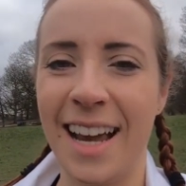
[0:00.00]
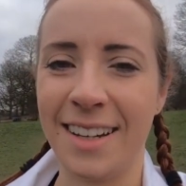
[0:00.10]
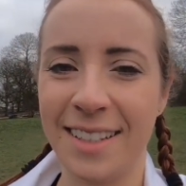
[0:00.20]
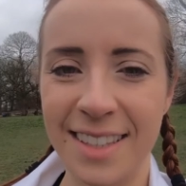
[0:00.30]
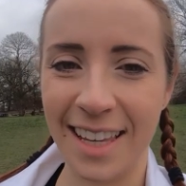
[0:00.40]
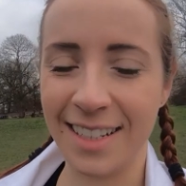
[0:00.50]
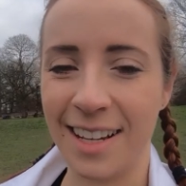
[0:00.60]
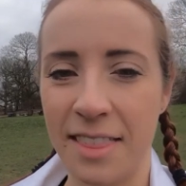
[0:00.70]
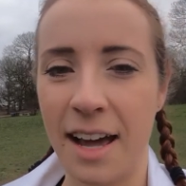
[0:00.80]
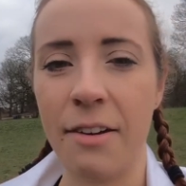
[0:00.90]
and
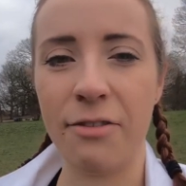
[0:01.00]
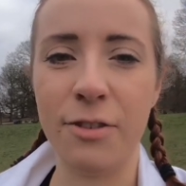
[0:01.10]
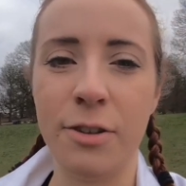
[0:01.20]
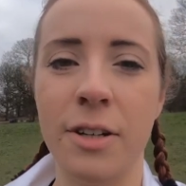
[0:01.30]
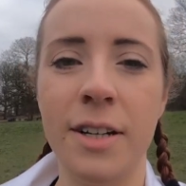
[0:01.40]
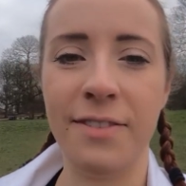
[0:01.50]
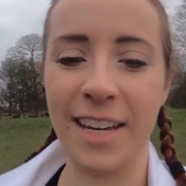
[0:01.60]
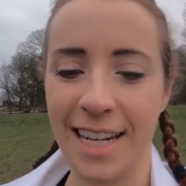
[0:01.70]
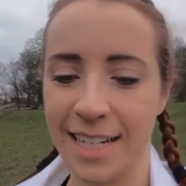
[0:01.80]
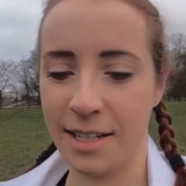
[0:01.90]
things like that for
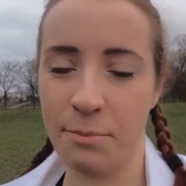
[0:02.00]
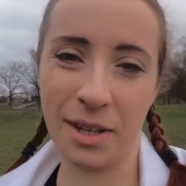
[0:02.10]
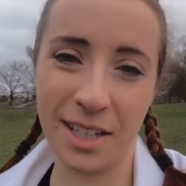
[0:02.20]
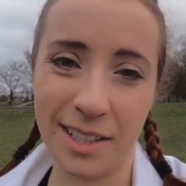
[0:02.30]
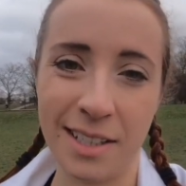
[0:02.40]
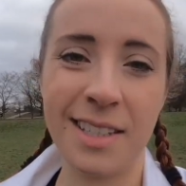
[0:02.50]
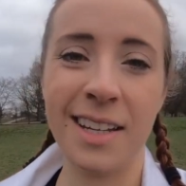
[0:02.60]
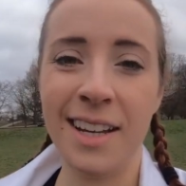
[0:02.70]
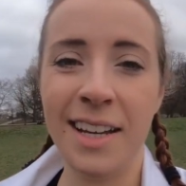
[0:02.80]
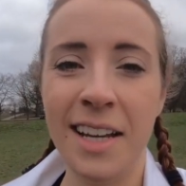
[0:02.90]
veganism, because